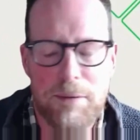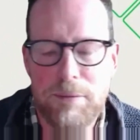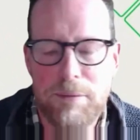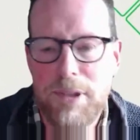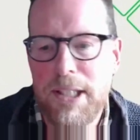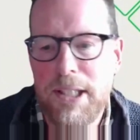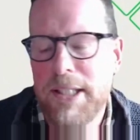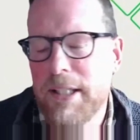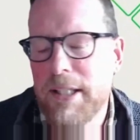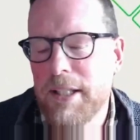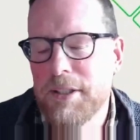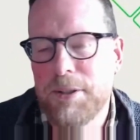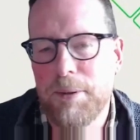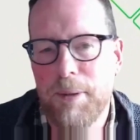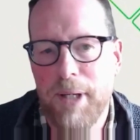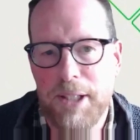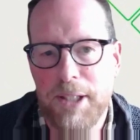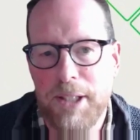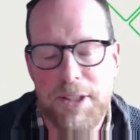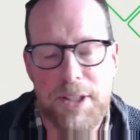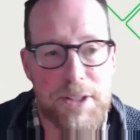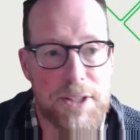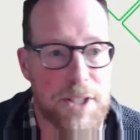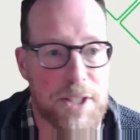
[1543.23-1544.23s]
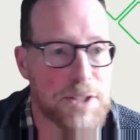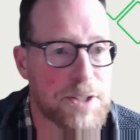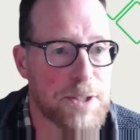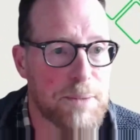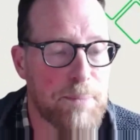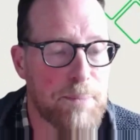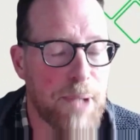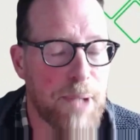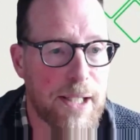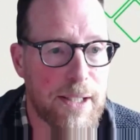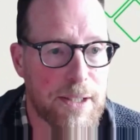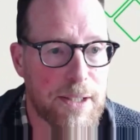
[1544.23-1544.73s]
I really need to access this
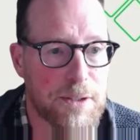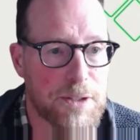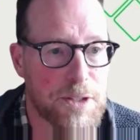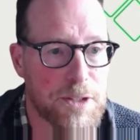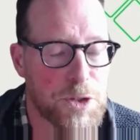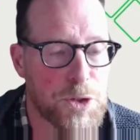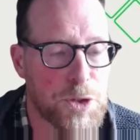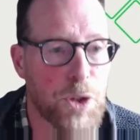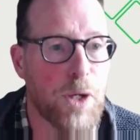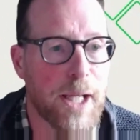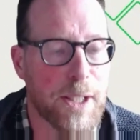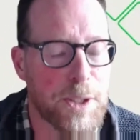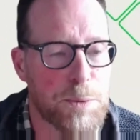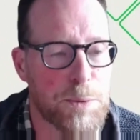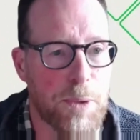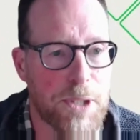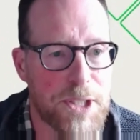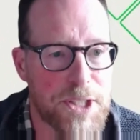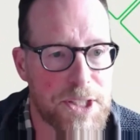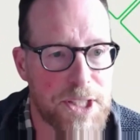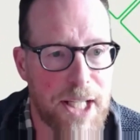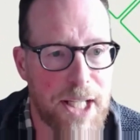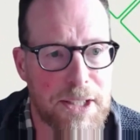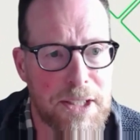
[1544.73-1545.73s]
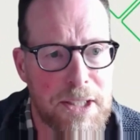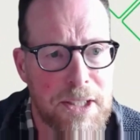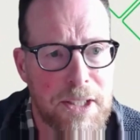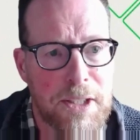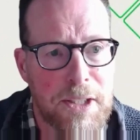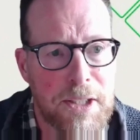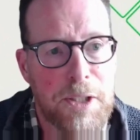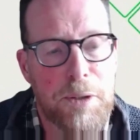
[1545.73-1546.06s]
domain under .xyz,